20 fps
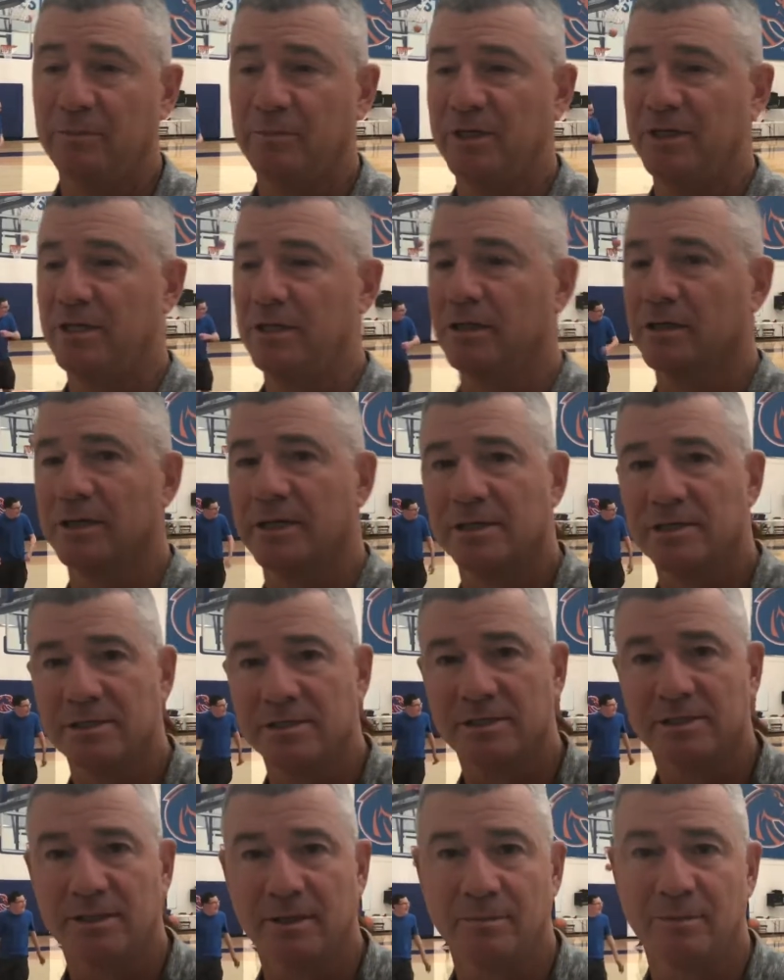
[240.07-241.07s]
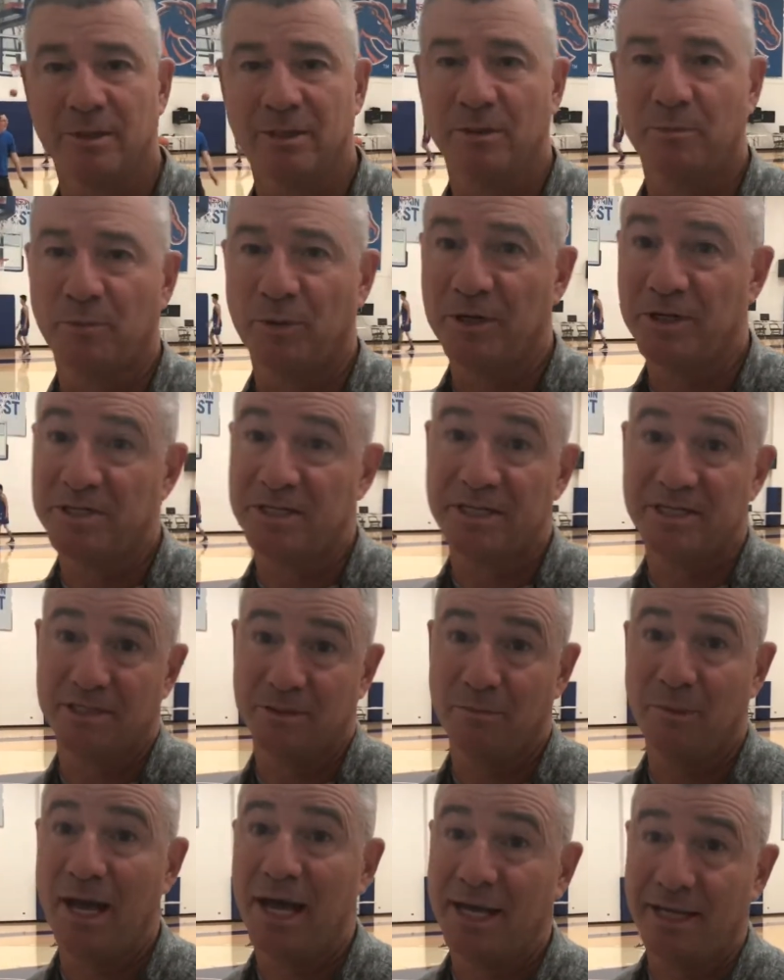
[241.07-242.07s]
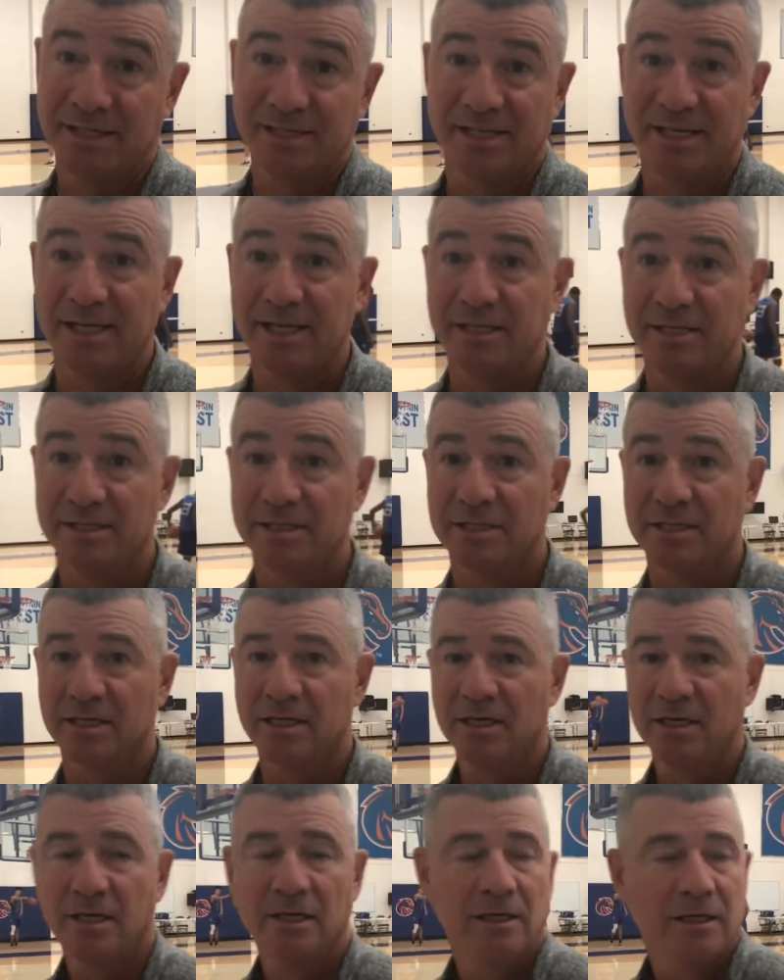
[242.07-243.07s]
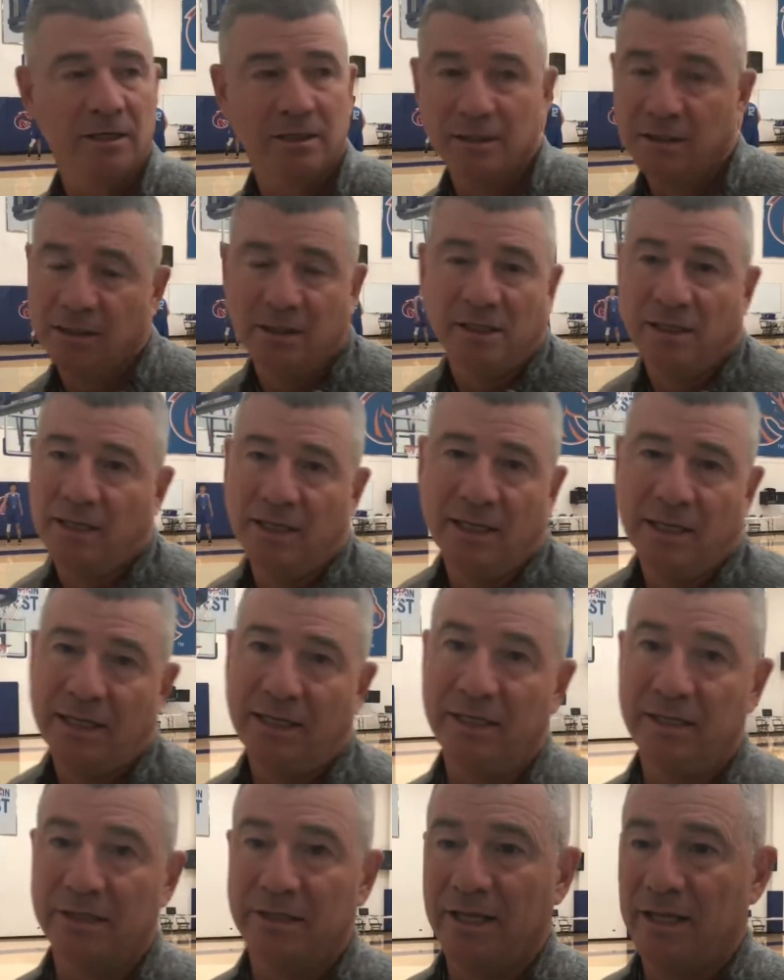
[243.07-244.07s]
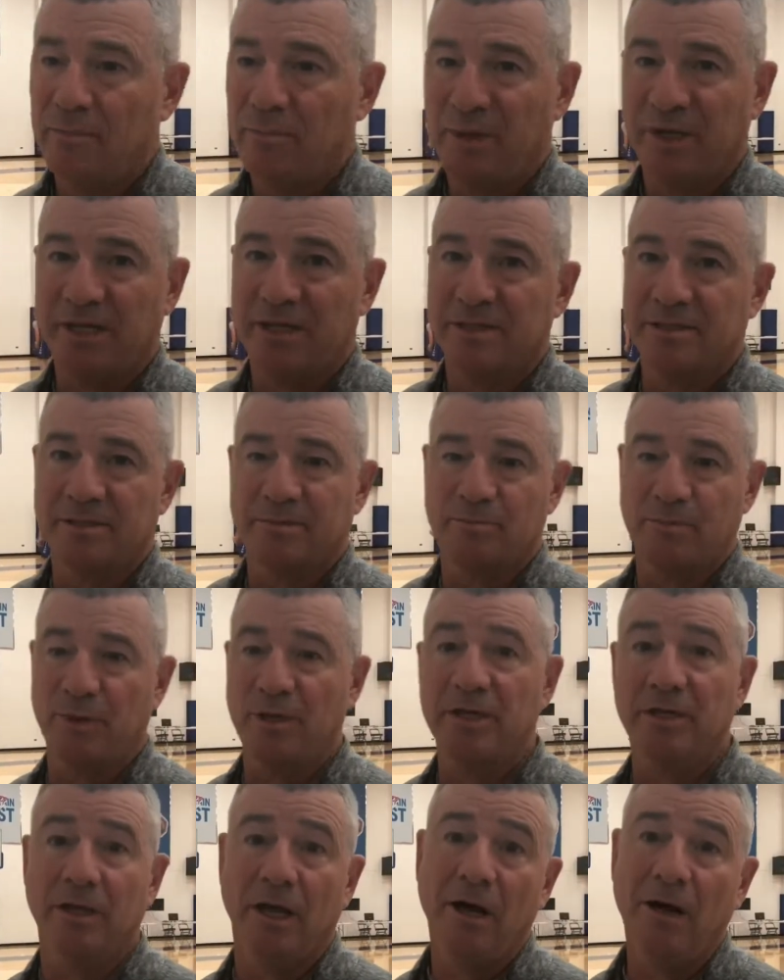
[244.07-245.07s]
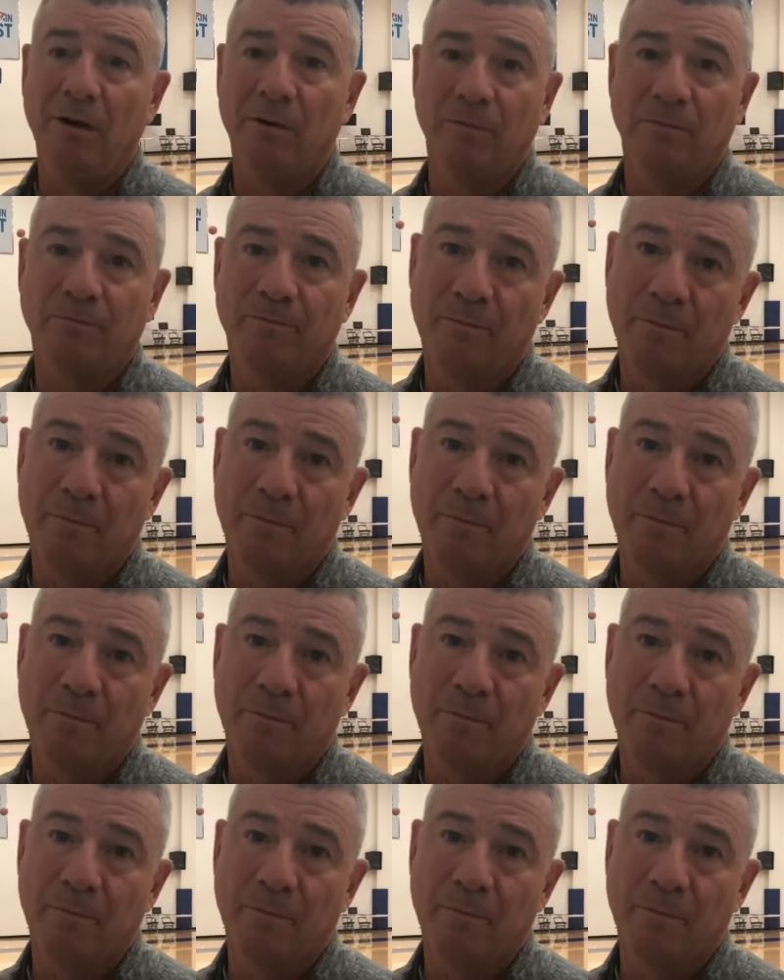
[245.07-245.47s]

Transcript: I mean, you look at some of the preseason magazines, you know, they pick us pretty low.